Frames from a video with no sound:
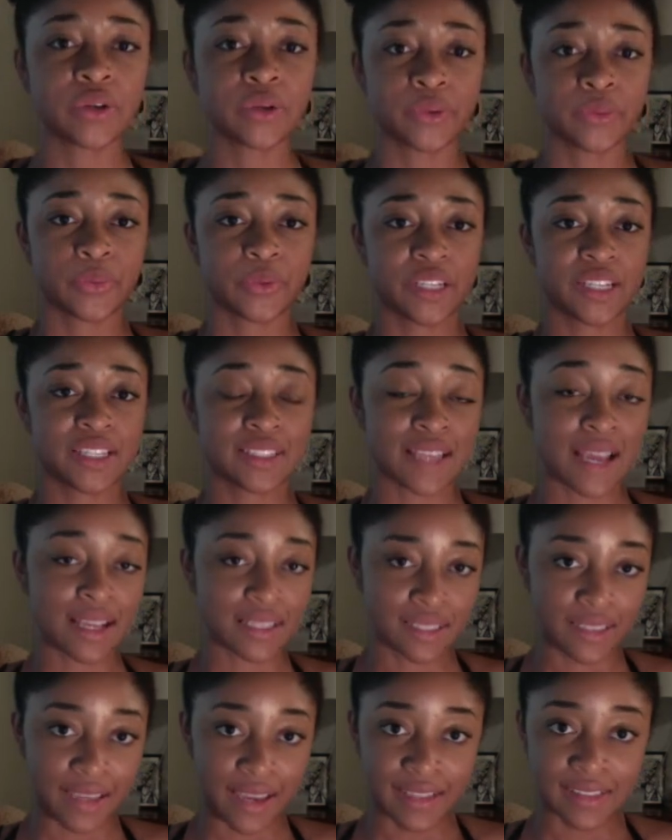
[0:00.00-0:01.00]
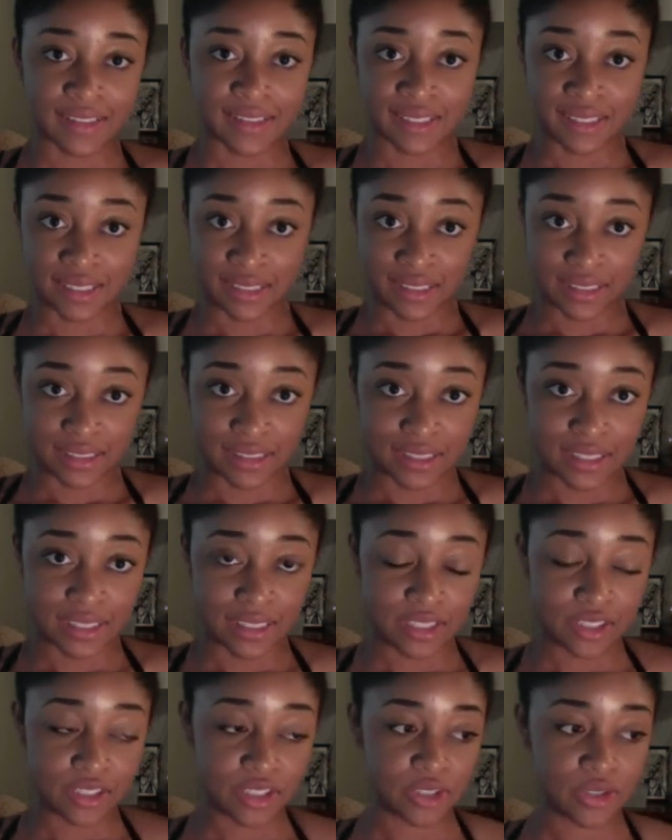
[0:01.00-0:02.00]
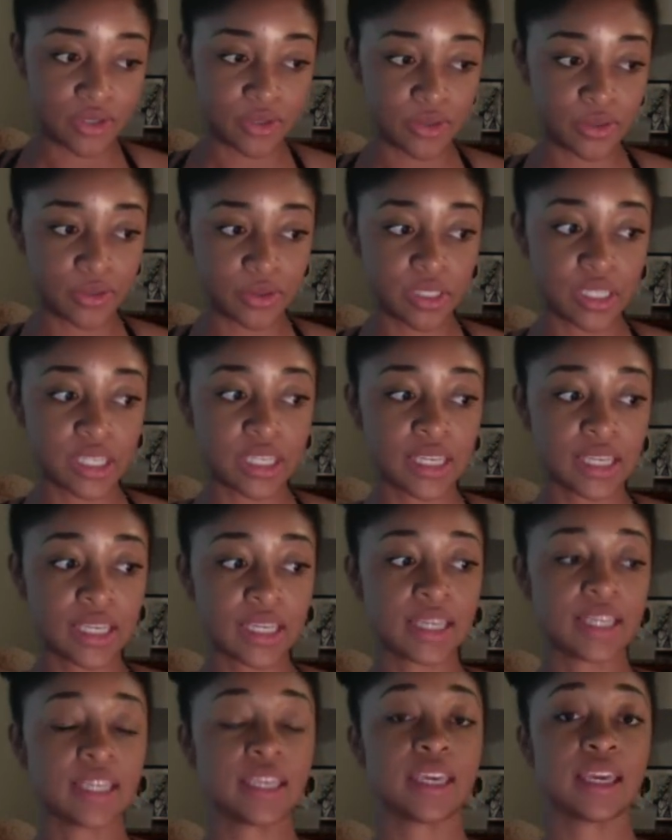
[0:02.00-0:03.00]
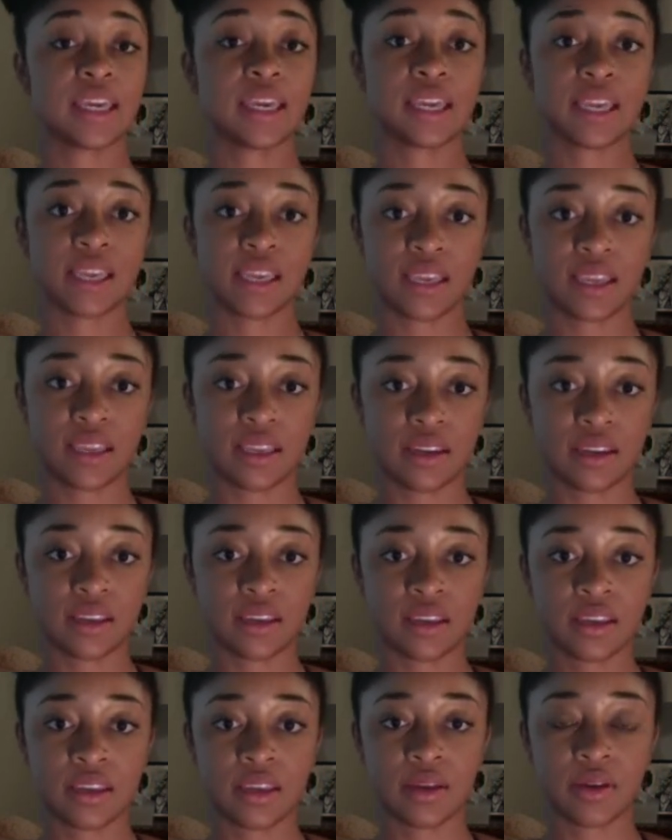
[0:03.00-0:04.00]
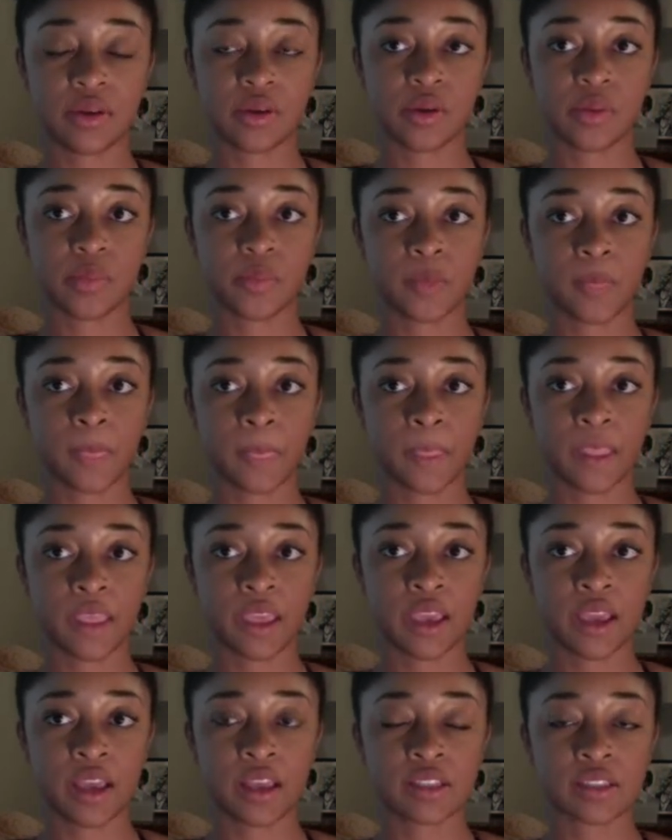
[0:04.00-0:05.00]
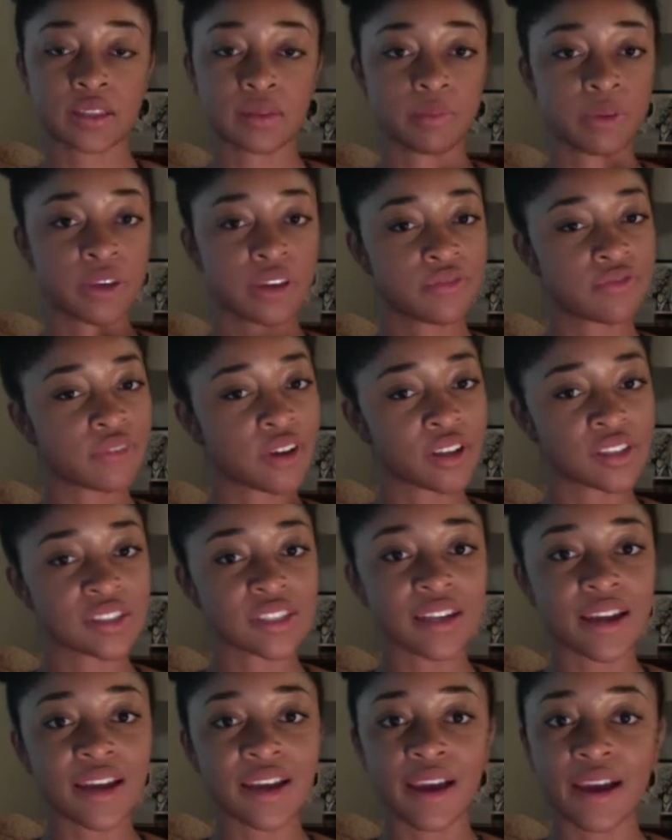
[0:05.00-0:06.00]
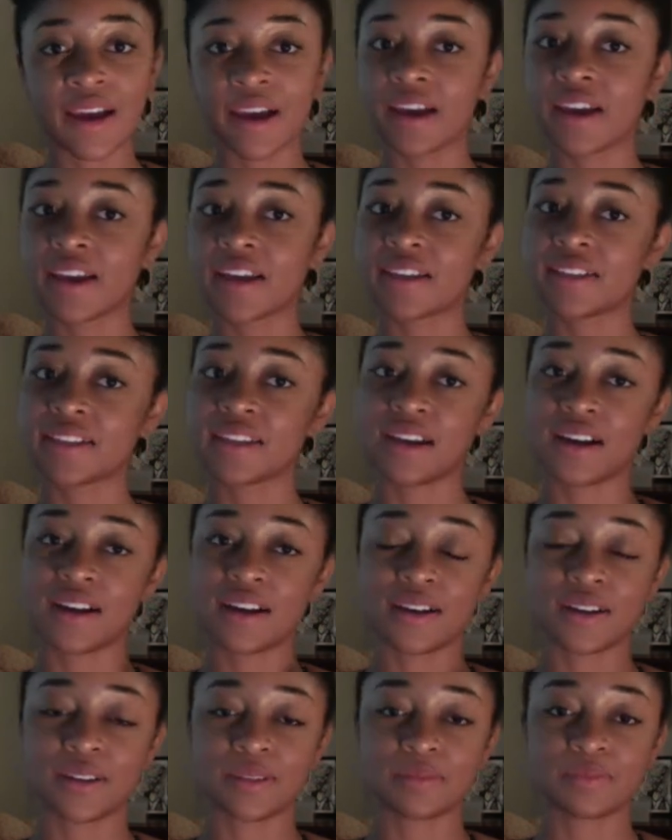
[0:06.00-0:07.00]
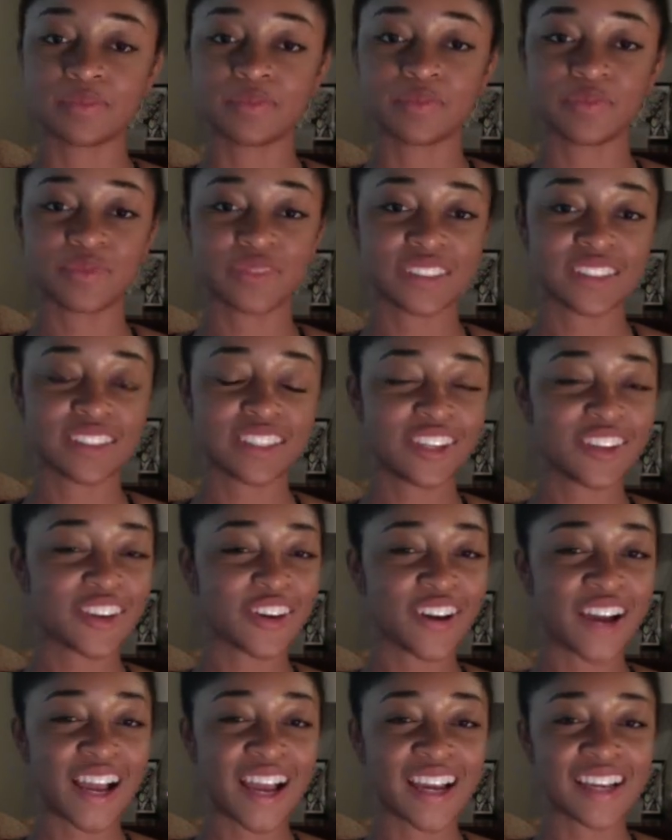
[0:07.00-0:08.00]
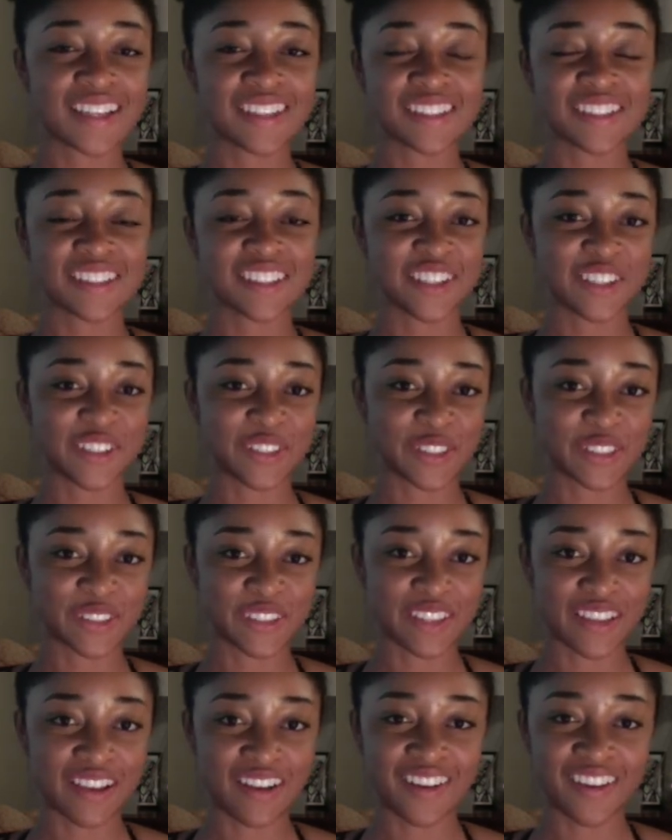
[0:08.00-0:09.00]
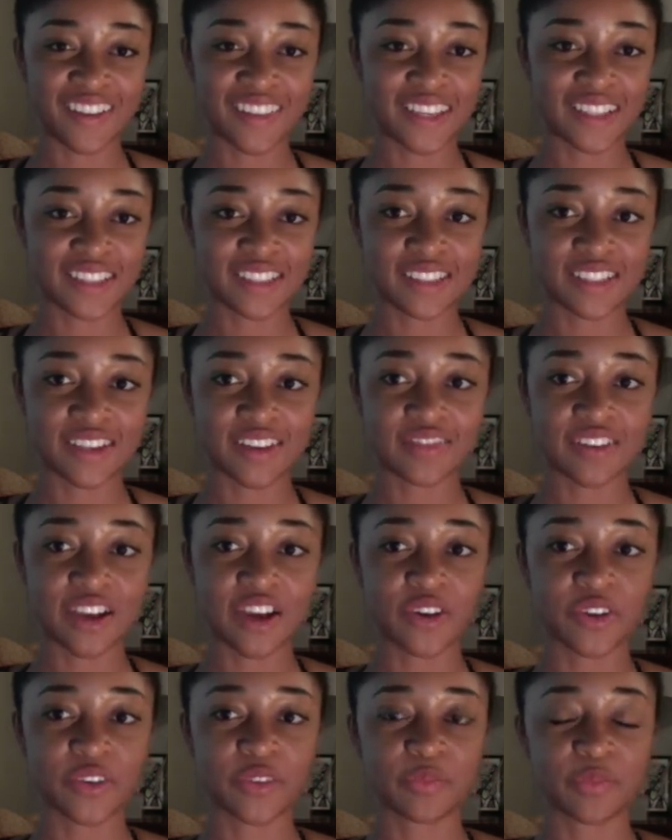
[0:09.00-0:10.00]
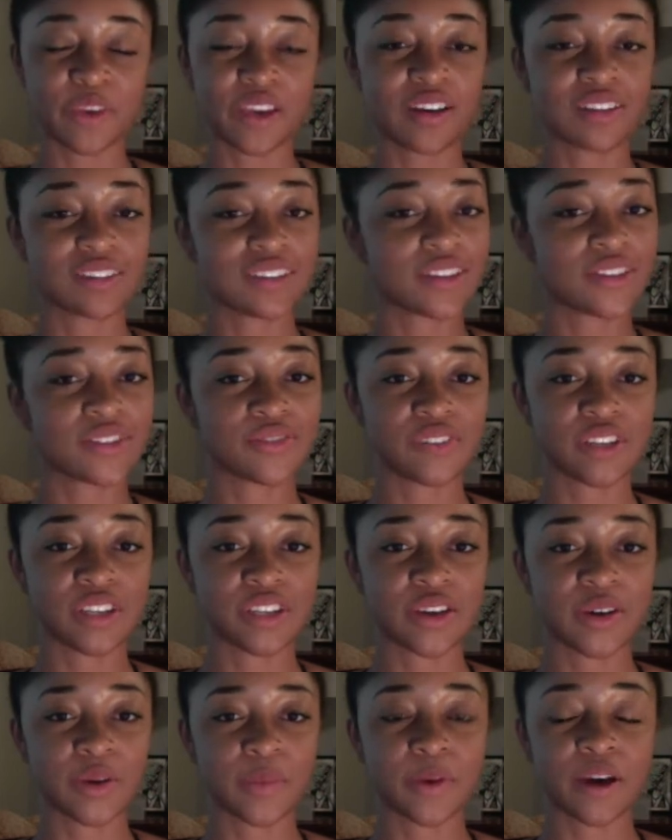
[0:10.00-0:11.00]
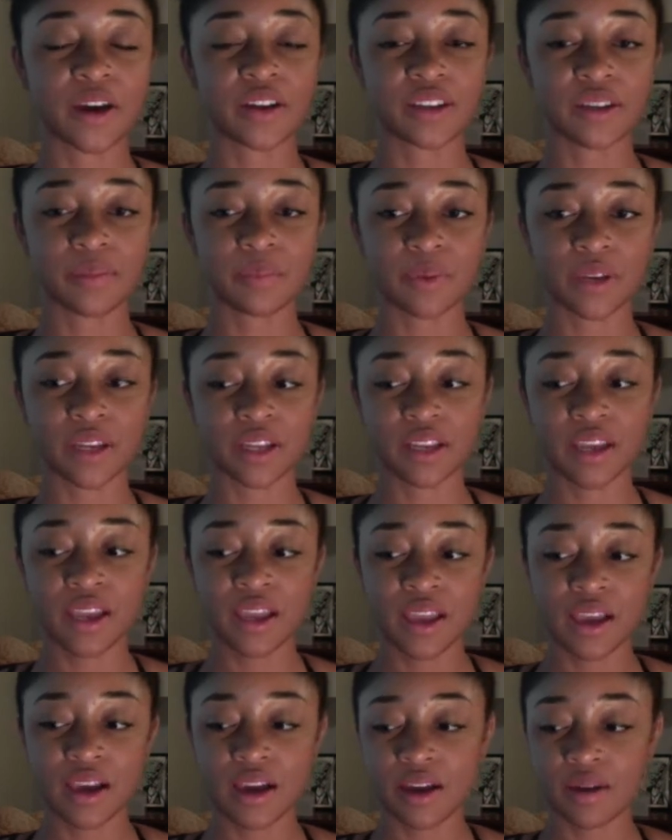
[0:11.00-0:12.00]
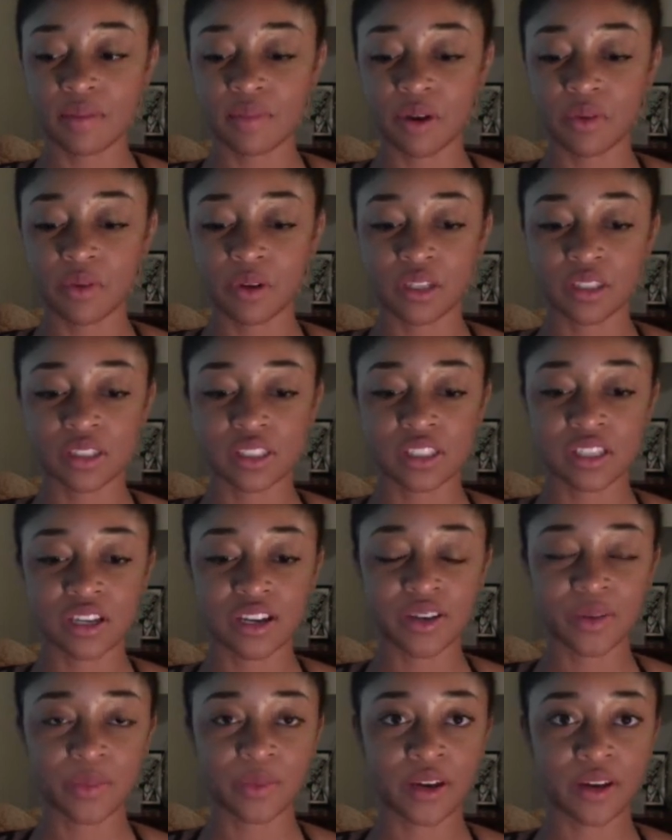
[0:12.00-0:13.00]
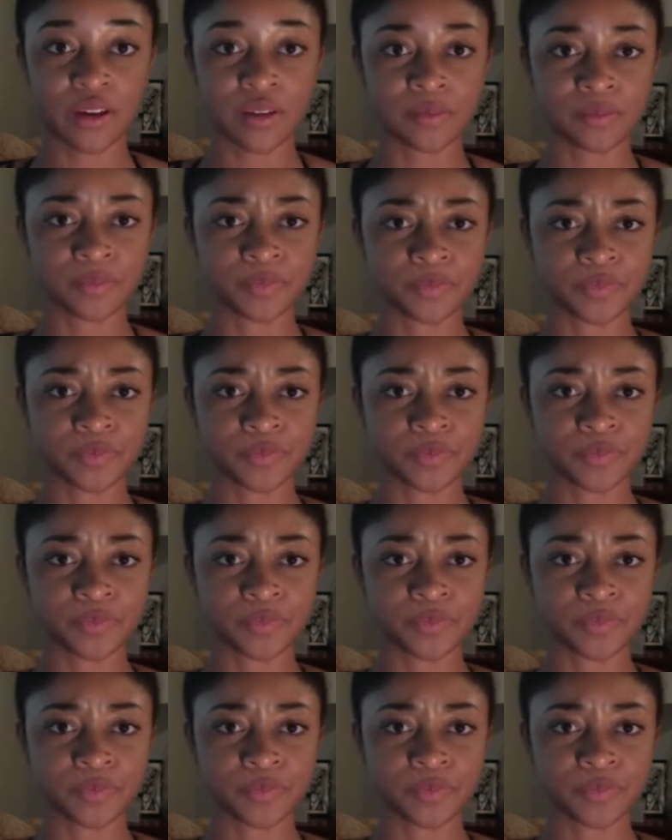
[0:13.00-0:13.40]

what exactly I did to get in, some pitfalls that I had, highs and lows, all that stuff. I'll make another video about it, but I wanted to talk about